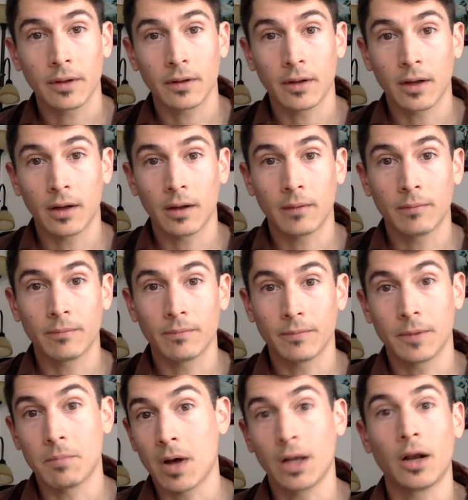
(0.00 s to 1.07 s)
um,
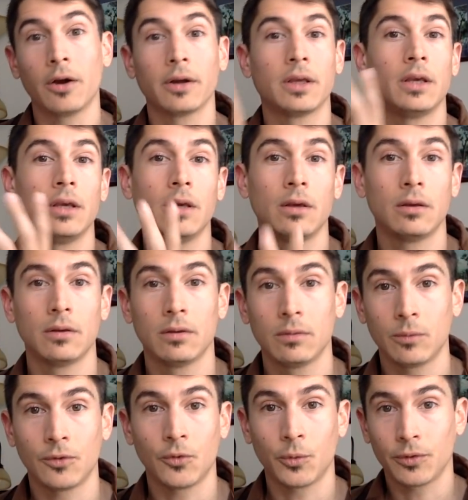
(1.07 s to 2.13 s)
the monarchy,
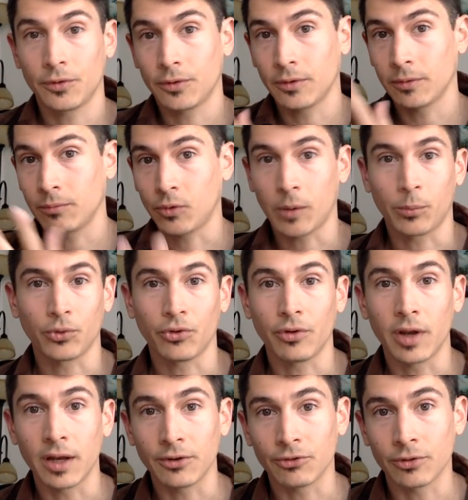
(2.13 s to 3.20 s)
which was the
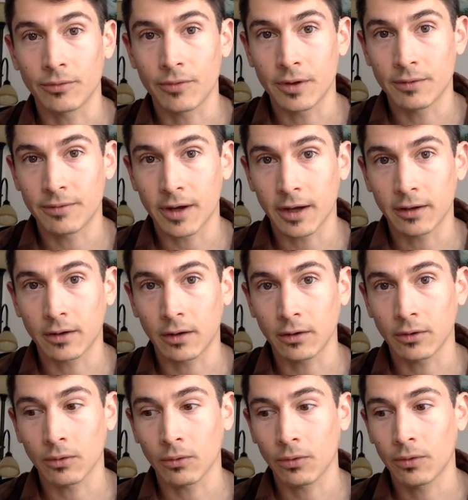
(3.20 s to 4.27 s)
representation of the divine on
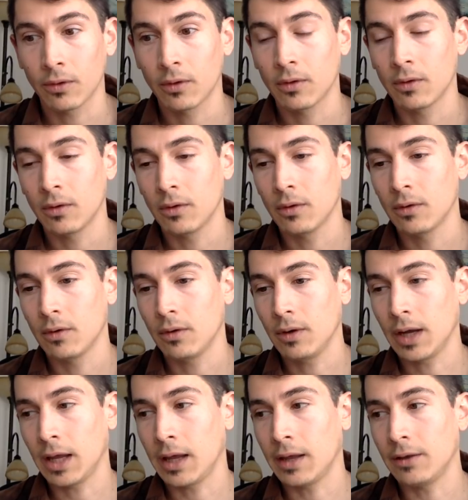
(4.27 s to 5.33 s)
earth,
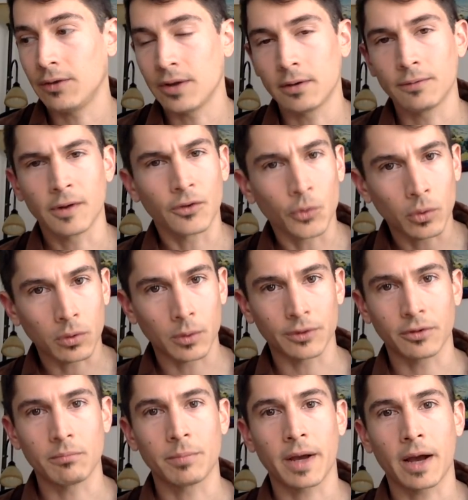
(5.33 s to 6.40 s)
and the individual
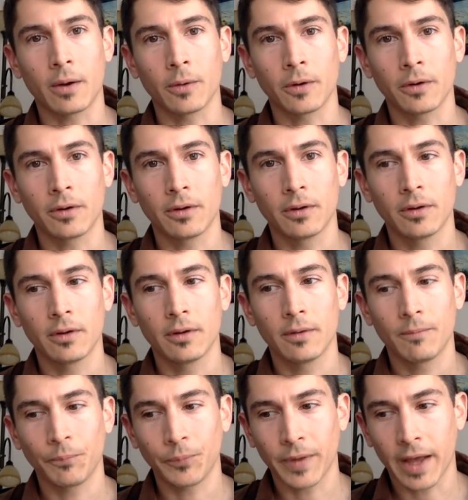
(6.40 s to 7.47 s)
was empowered
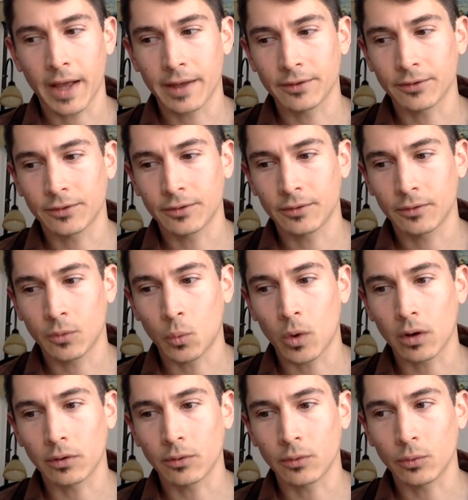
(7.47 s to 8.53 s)
as the
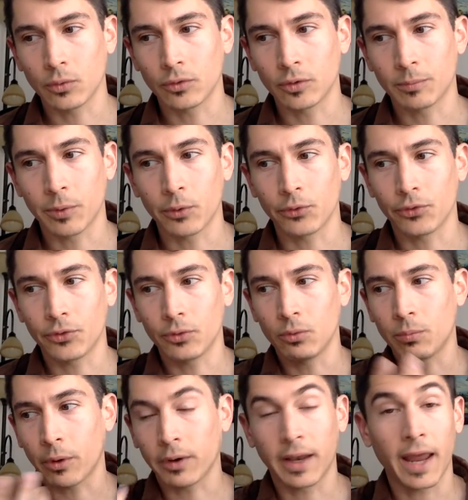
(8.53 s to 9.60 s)
one who's supposed to
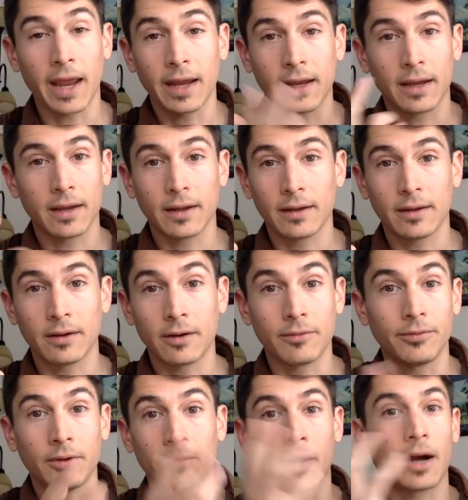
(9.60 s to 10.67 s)
partake
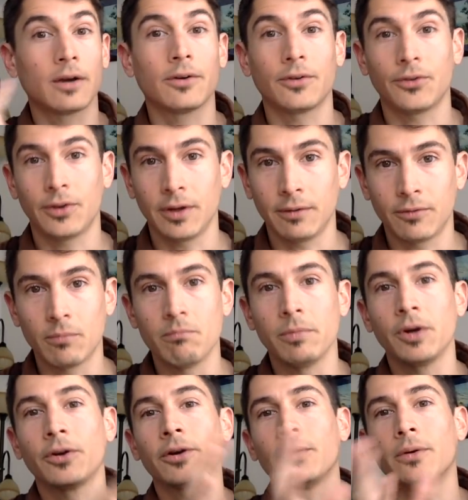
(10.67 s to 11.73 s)
of democracy, of the
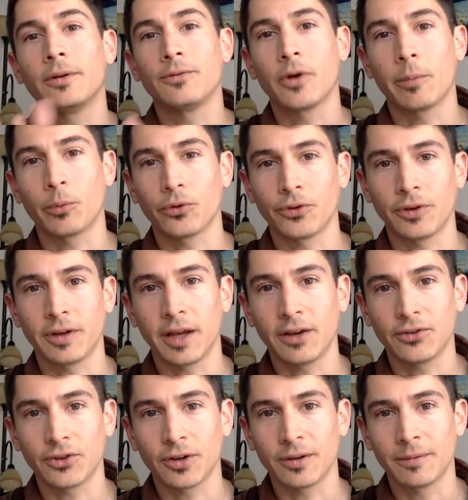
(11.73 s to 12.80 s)
miracle of
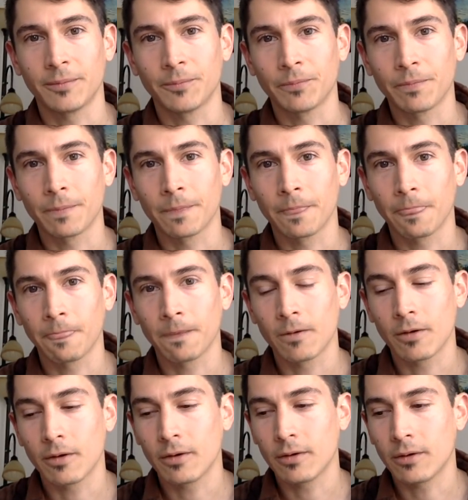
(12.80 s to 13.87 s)
representation,
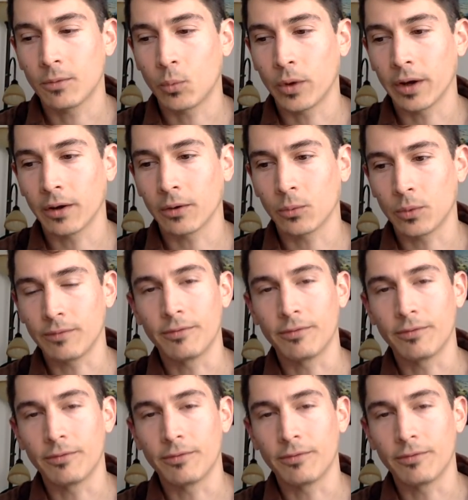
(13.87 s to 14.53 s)
where we